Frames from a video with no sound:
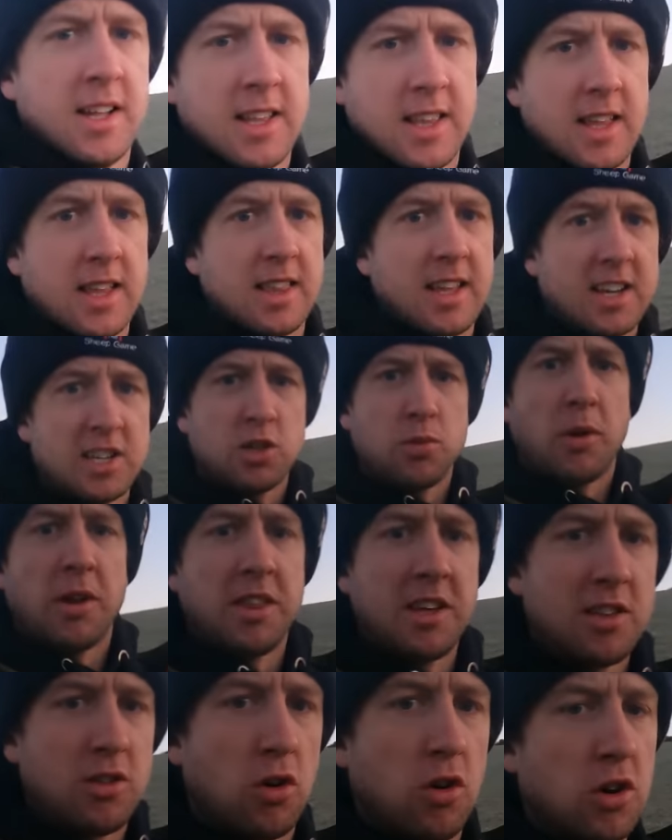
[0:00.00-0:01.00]
like this
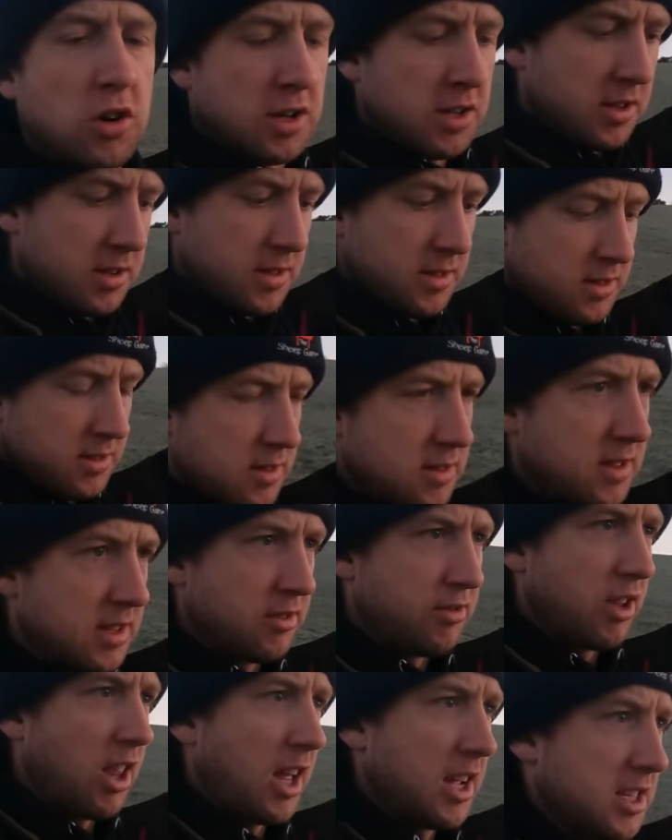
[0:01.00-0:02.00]
with a dog,
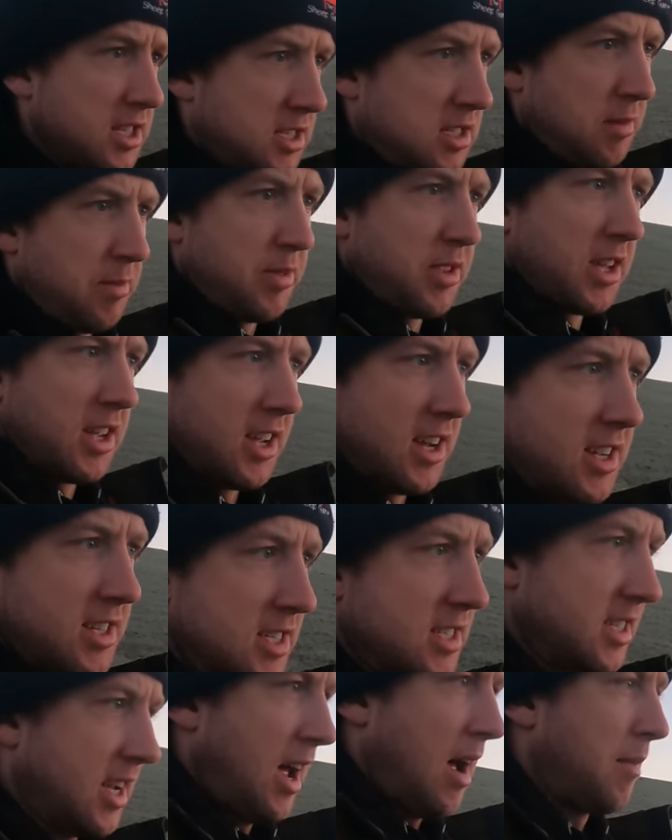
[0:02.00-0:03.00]
they realise something
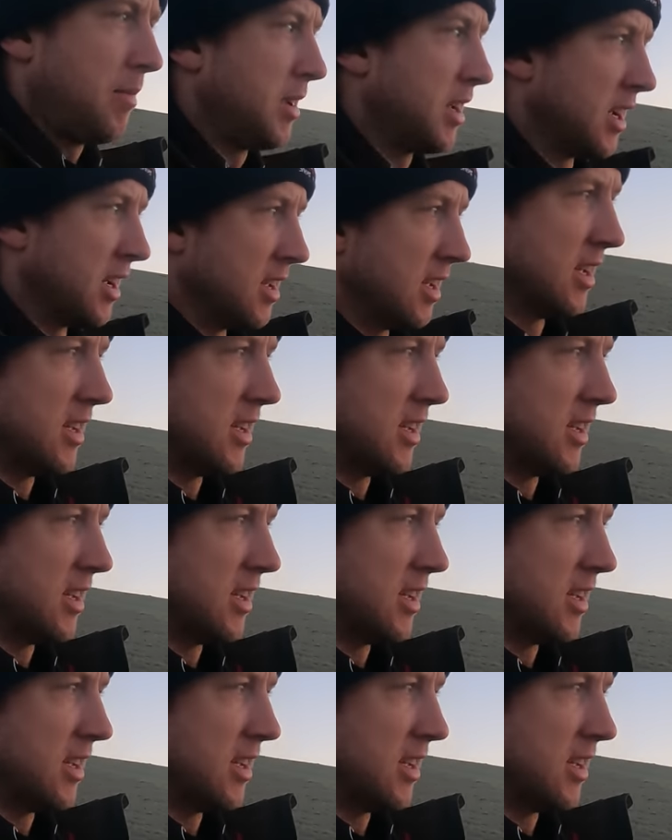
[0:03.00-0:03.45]
is happening